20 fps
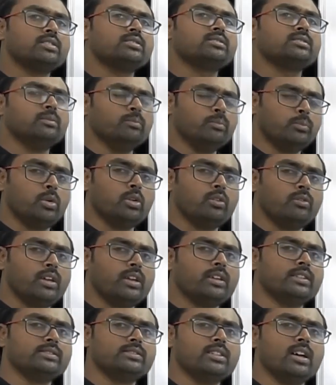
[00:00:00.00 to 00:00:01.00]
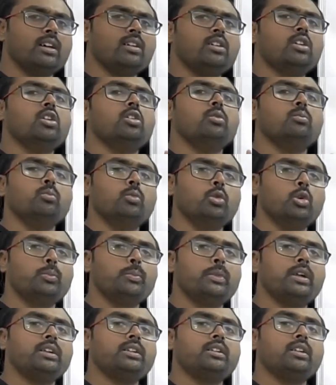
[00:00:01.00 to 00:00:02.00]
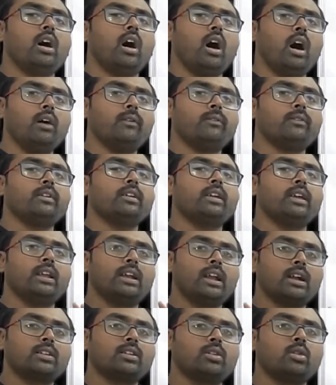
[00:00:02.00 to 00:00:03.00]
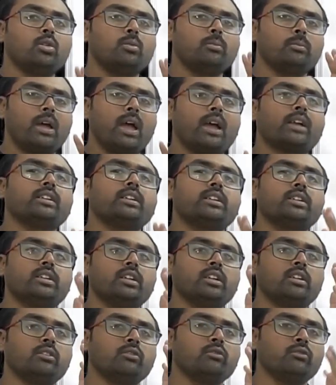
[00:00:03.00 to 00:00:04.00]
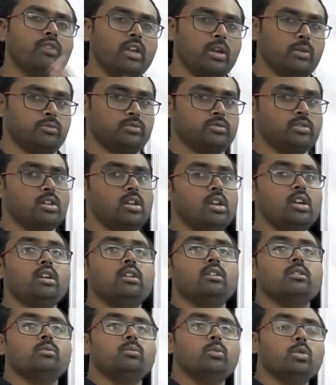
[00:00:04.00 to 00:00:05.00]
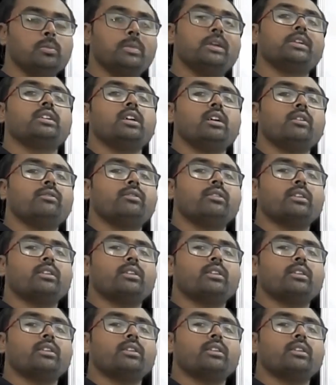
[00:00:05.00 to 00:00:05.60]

is simple way is the movement of electromagnetic wave. Movement of